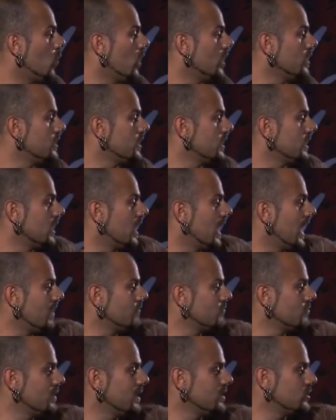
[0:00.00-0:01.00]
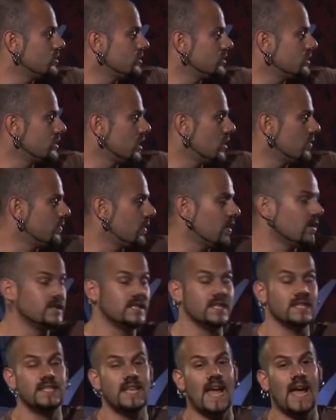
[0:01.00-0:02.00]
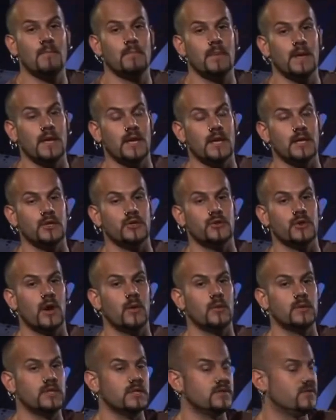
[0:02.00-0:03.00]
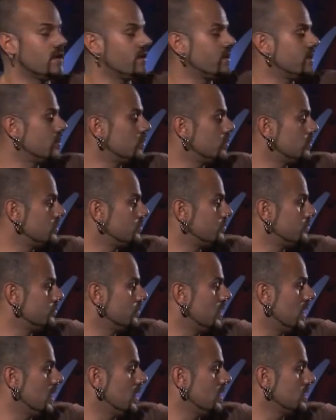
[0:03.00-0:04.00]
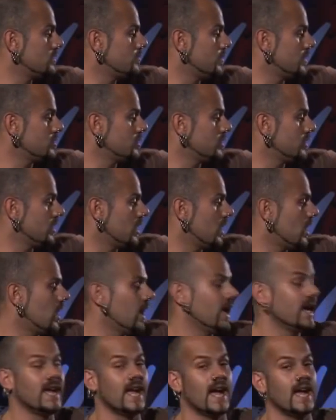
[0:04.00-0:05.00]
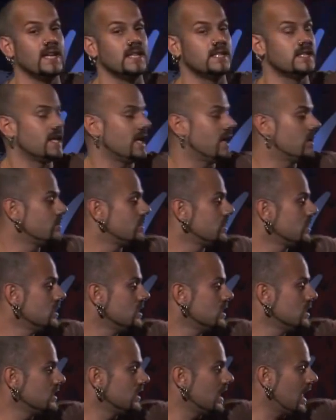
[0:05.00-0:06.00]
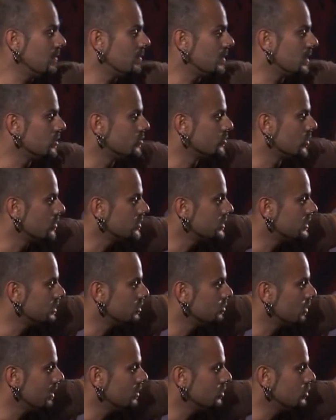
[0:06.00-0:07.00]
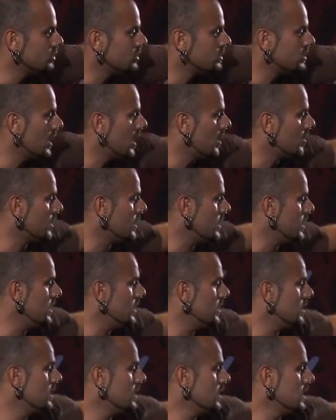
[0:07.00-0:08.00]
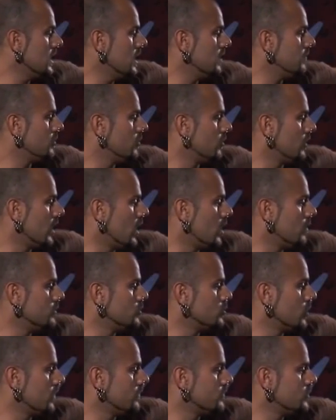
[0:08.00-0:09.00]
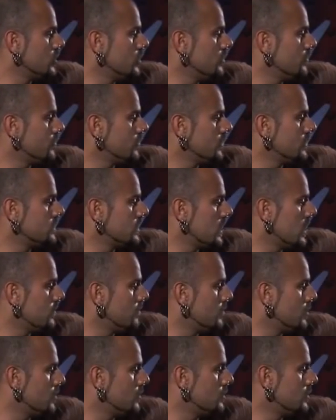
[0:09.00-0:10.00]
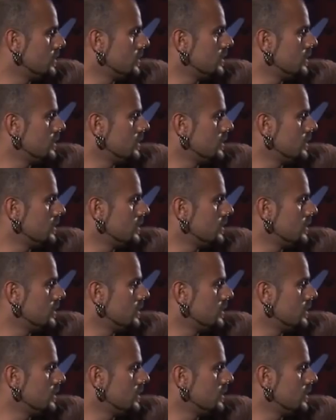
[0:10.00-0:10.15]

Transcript: One thing that I haven't mentioned so far is this damping control, which is very cool, especially on the higher gain sounds. Damping control is situated just down here. If you're on overdrive 2, for example,